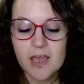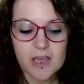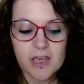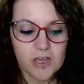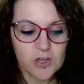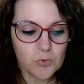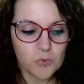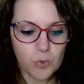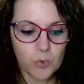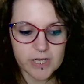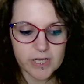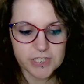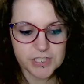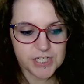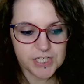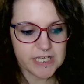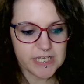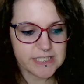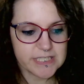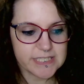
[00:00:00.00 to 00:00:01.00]
in
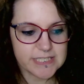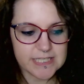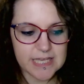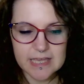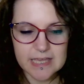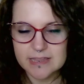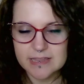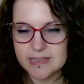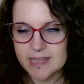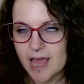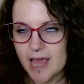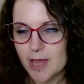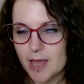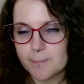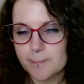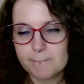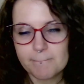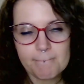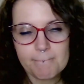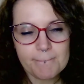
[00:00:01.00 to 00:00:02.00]
which it's seen
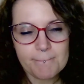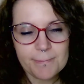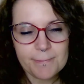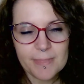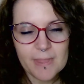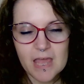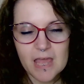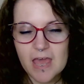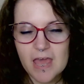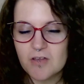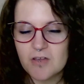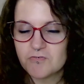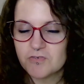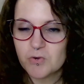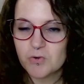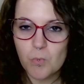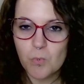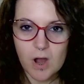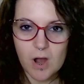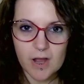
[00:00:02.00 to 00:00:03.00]
that
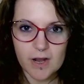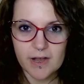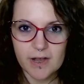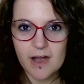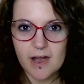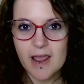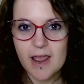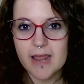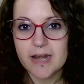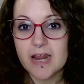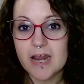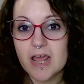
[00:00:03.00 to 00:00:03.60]
everyone and